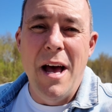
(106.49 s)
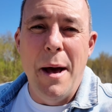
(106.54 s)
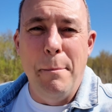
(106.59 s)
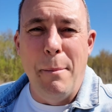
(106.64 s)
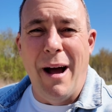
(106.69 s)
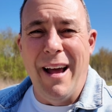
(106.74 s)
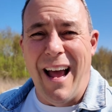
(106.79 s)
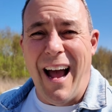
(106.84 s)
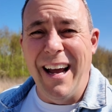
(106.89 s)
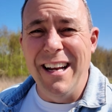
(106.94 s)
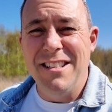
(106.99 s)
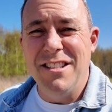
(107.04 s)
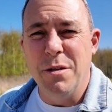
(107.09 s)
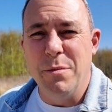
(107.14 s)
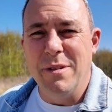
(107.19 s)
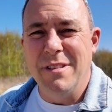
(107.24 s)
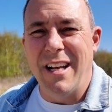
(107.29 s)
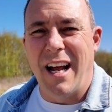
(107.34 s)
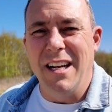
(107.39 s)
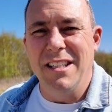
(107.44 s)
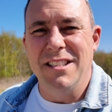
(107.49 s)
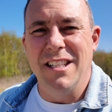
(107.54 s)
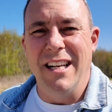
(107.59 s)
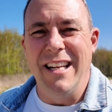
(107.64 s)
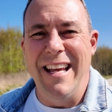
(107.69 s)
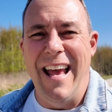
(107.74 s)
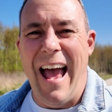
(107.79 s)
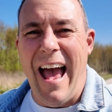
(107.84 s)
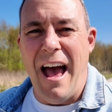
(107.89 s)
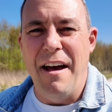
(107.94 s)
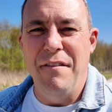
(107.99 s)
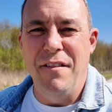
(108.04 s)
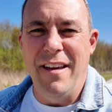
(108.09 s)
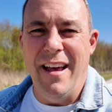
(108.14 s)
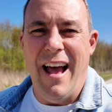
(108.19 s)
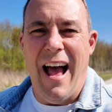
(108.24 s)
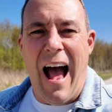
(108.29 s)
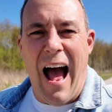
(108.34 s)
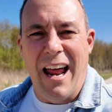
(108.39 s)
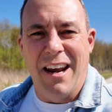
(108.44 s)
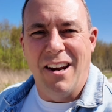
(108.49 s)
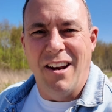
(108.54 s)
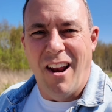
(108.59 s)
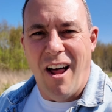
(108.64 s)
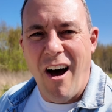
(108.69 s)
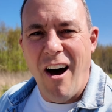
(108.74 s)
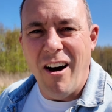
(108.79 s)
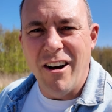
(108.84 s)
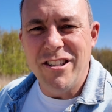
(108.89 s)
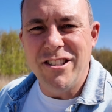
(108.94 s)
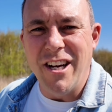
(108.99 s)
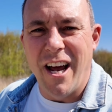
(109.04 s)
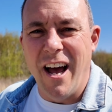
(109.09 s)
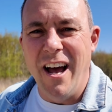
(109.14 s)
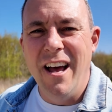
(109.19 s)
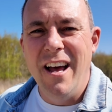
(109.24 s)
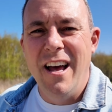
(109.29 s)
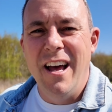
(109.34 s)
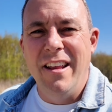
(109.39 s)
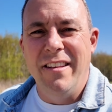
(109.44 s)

my item was actually heavier and larger